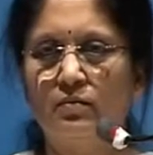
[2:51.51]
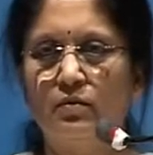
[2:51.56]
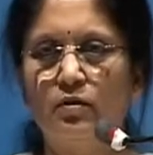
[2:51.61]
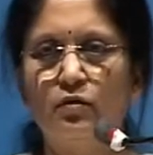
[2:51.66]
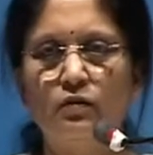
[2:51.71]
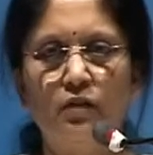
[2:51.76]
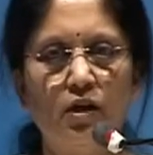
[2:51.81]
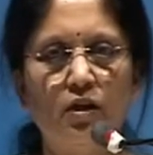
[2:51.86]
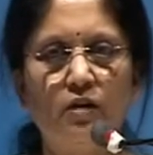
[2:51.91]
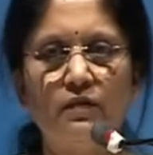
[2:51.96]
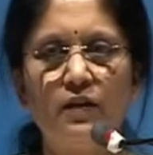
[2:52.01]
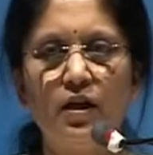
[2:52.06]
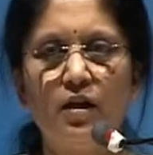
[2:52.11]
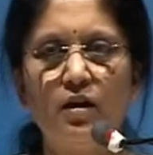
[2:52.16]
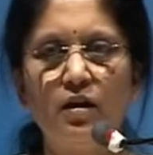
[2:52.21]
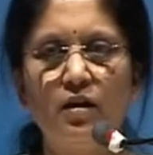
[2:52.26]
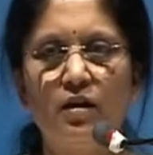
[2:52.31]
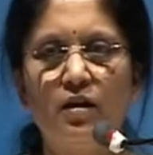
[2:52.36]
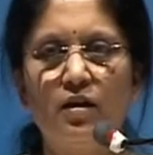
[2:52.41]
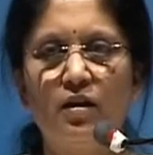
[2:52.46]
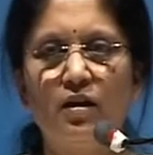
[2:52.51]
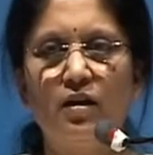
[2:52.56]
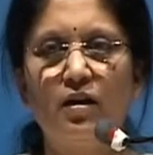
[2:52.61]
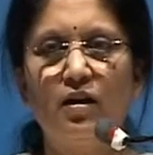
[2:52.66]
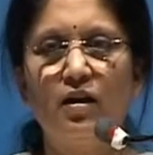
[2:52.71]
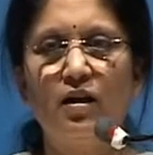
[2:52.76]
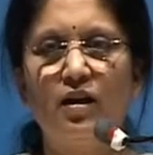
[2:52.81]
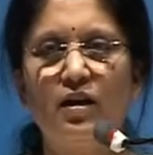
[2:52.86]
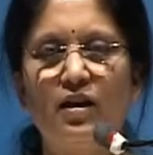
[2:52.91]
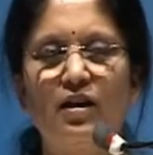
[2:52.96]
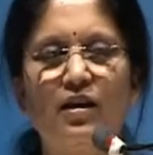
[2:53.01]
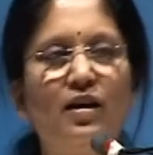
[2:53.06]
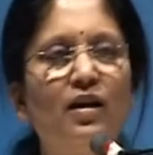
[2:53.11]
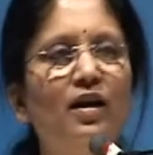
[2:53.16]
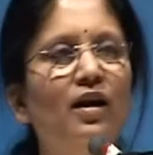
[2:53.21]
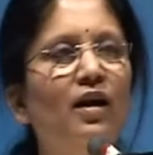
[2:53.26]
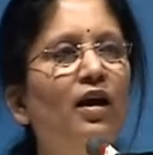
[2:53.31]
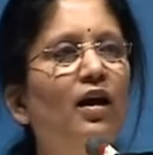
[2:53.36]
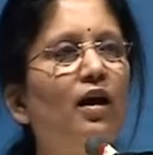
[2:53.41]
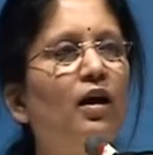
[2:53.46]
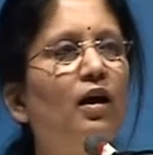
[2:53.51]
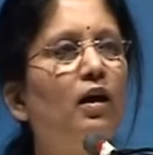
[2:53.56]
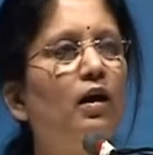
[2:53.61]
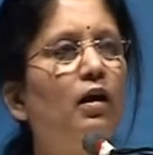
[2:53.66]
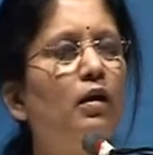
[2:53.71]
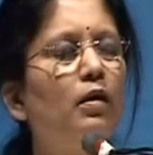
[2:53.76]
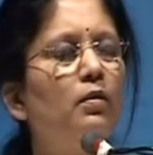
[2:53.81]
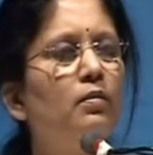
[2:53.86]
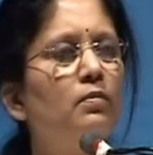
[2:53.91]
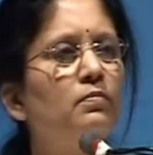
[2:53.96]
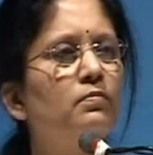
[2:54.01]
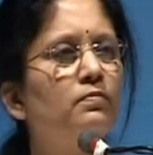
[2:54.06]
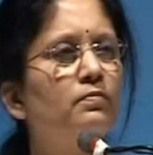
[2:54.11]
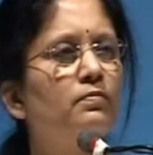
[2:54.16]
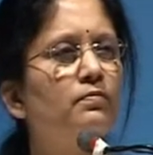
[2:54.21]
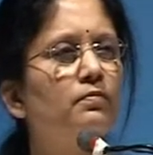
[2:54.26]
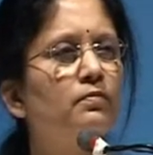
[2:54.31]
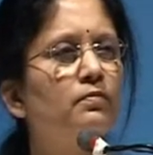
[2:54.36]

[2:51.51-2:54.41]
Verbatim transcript: You heard of that? Um,